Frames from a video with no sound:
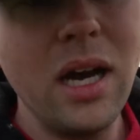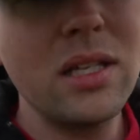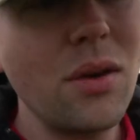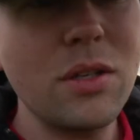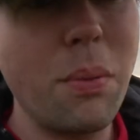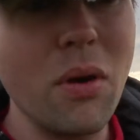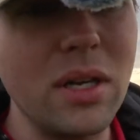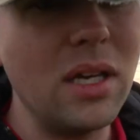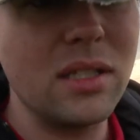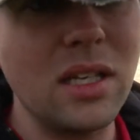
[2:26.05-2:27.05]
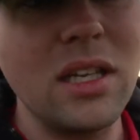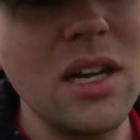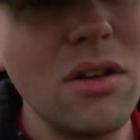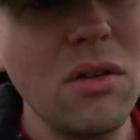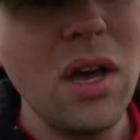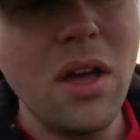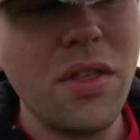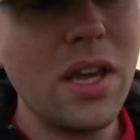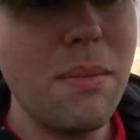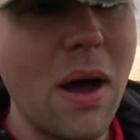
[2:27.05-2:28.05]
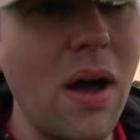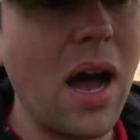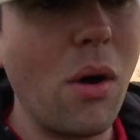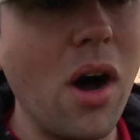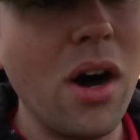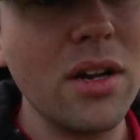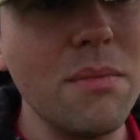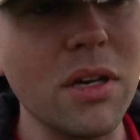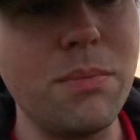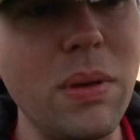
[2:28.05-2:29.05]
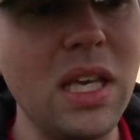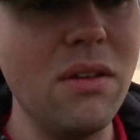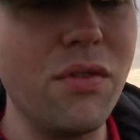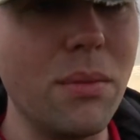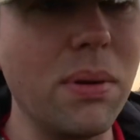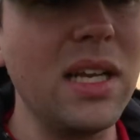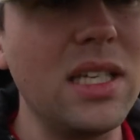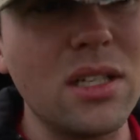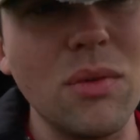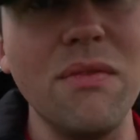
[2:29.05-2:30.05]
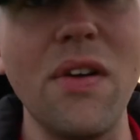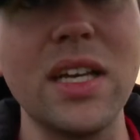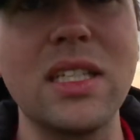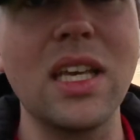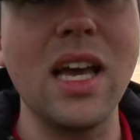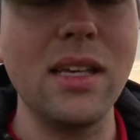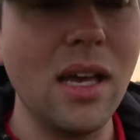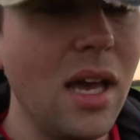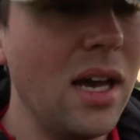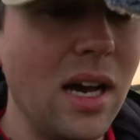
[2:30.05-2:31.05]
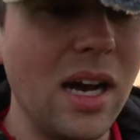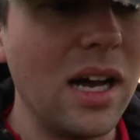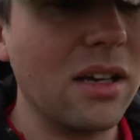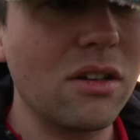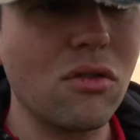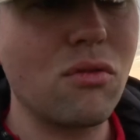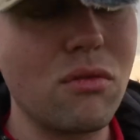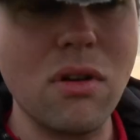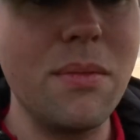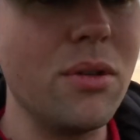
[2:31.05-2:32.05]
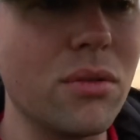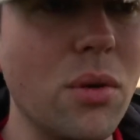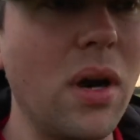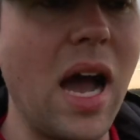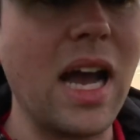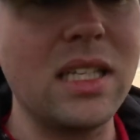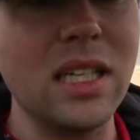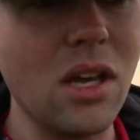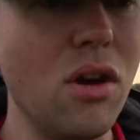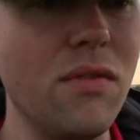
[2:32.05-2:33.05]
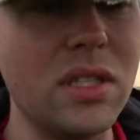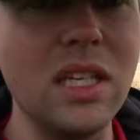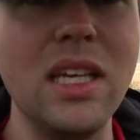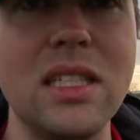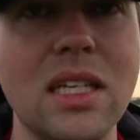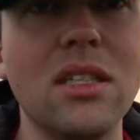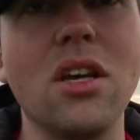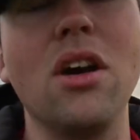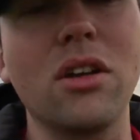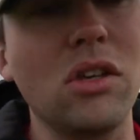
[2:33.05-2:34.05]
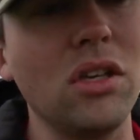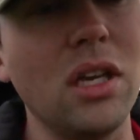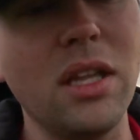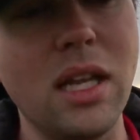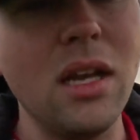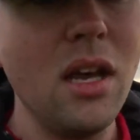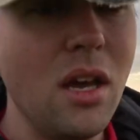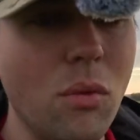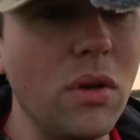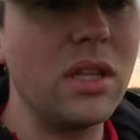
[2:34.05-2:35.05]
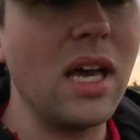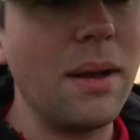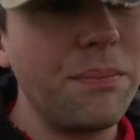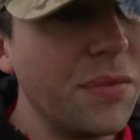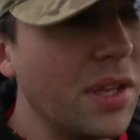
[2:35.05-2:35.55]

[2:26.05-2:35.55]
So it's pointless. And, you know, think about how hard it must be for the police to investigate criminals who are acting overseas in Turkey and then with their